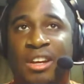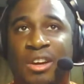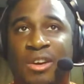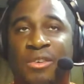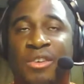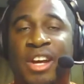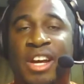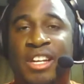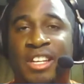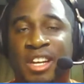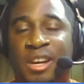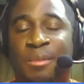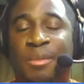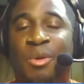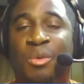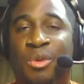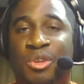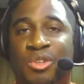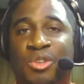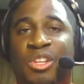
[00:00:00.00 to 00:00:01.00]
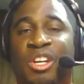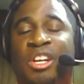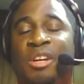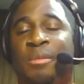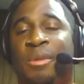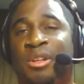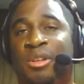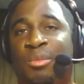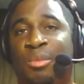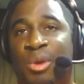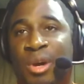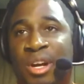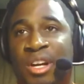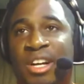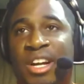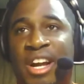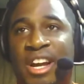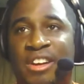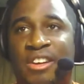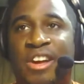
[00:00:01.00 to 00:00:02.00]
Okay, tell me what you think about the
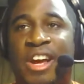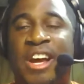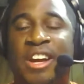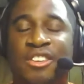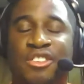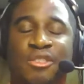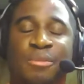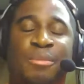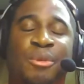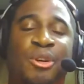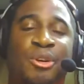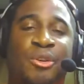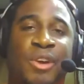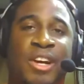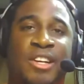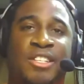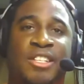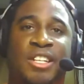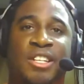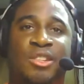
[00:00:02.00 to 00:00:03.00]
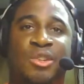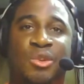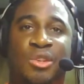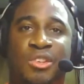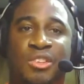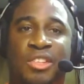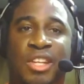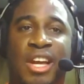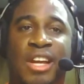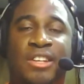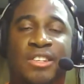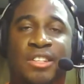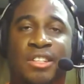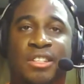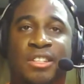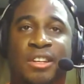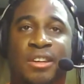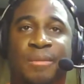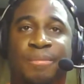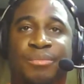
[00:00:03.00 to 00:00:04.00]
product as you're progressing through the
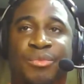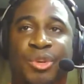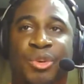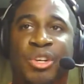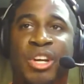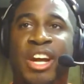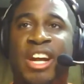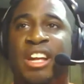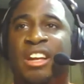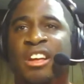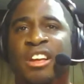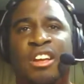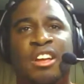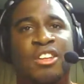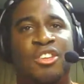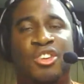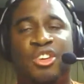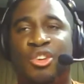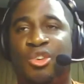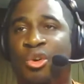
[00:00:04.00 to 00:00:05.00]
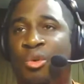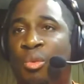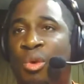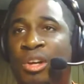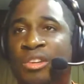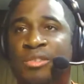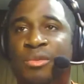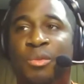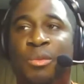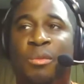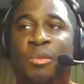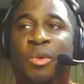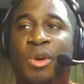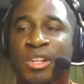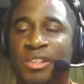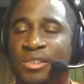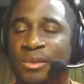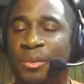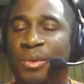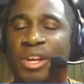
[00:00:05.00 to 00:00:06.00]
stages. Okay, you can do a once
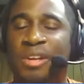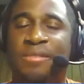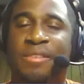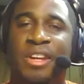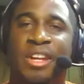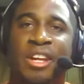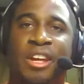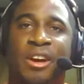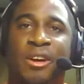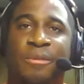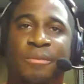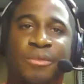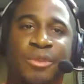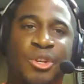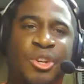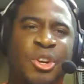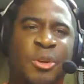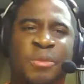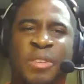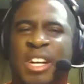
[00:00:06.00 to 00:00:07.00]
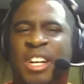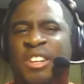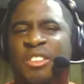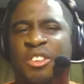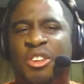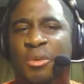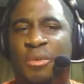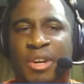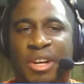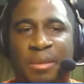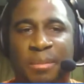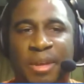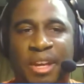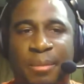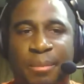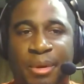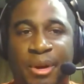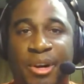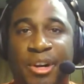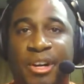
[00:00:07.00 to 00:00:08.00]
a week video. You know what I'm saying? Because you don't want to be
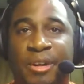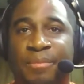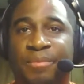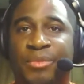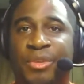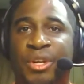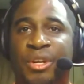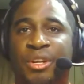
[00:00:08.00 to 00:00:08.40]
a burden.